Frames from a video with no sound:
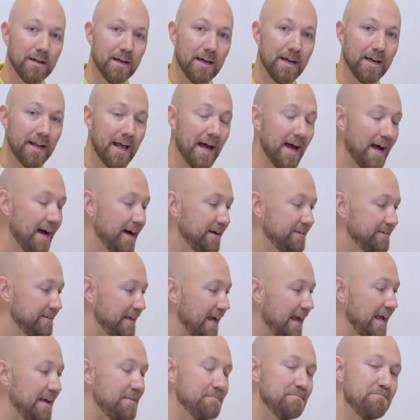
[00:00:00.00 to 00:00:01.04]
It has
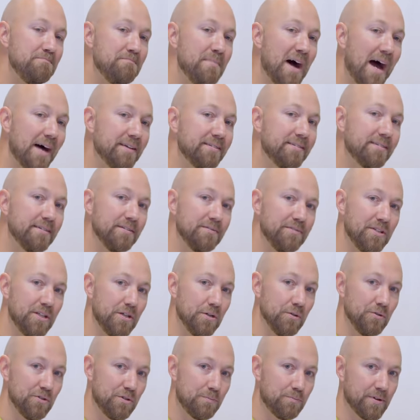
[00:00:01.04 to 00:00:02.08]
a massive,
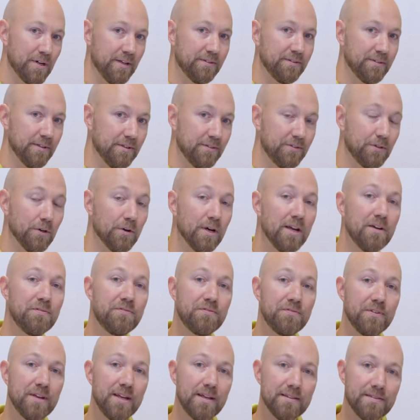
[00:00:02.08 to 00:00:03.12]
huge presence. So
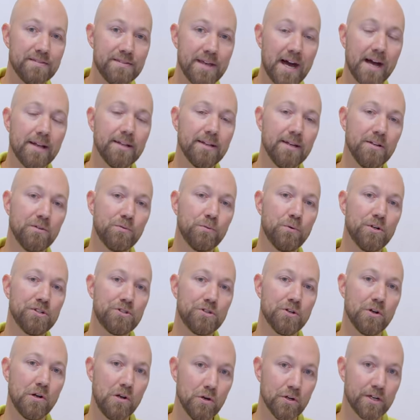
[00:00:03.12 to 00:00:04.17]
if that is
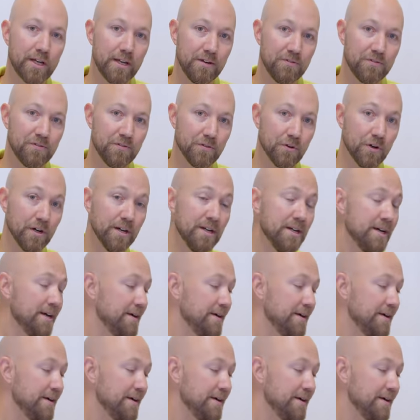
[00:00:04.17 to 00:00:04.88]
what you're looking for,